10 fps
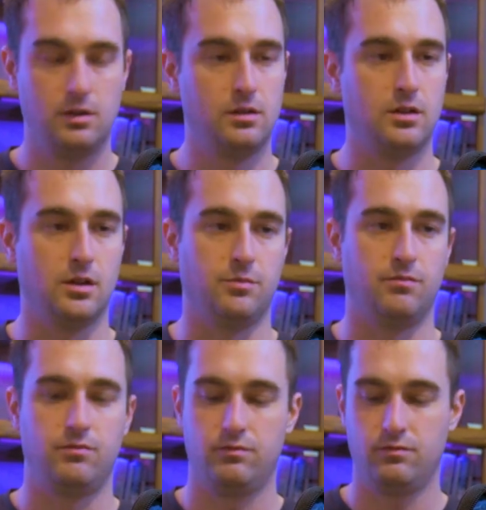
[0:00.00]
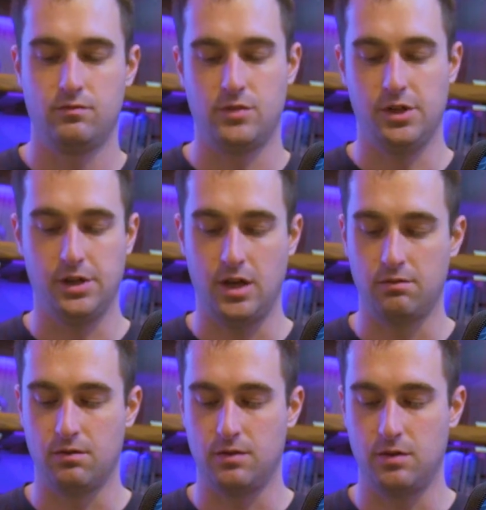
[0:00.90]
Probably
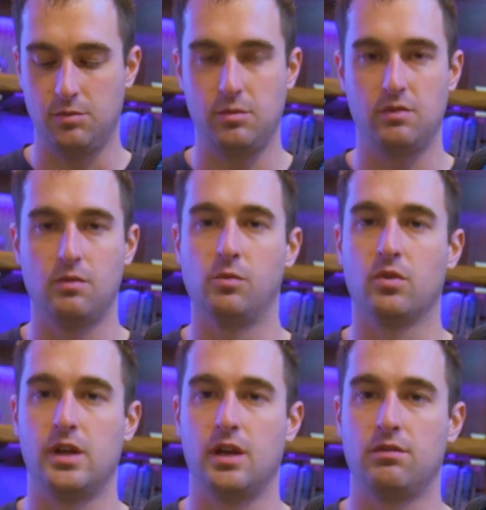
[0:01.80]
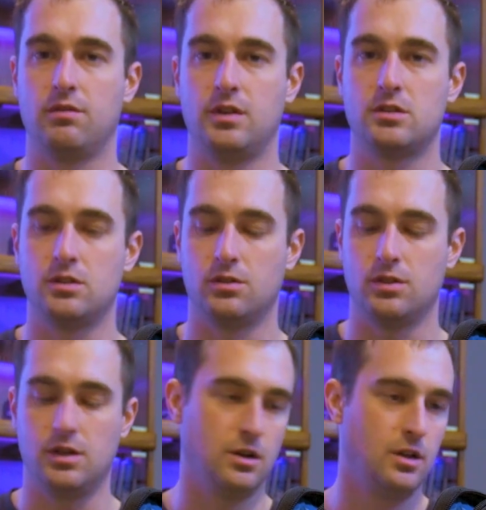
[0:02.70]
half of it, maybe even more than half of it, is still
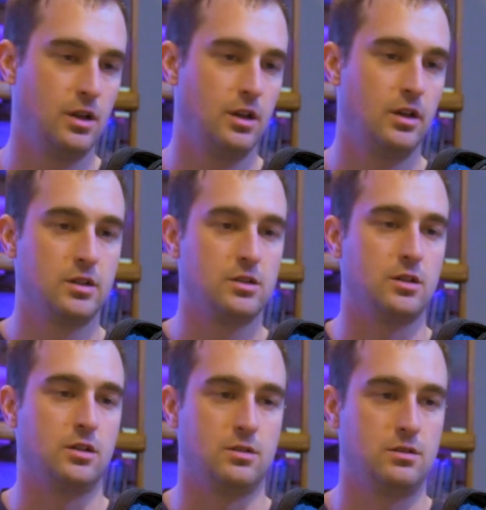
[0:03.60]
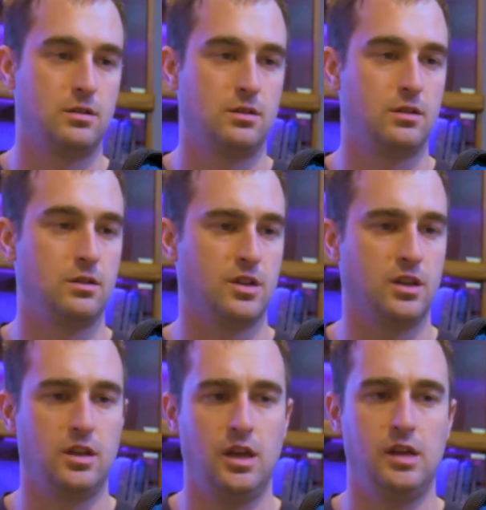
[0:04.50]
here. So it was
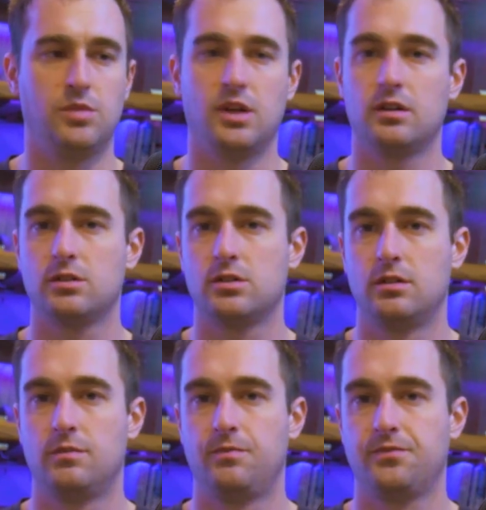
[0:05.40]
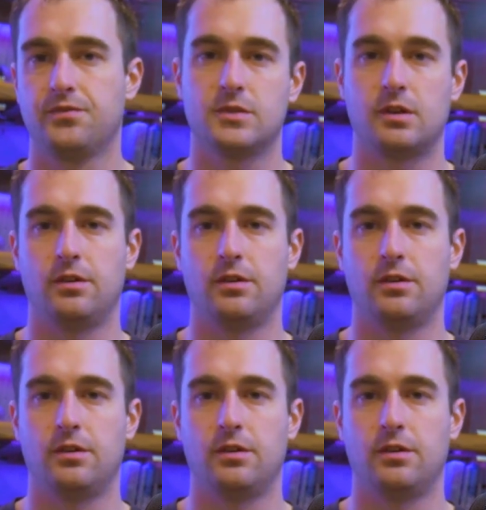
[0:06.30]
like $8. So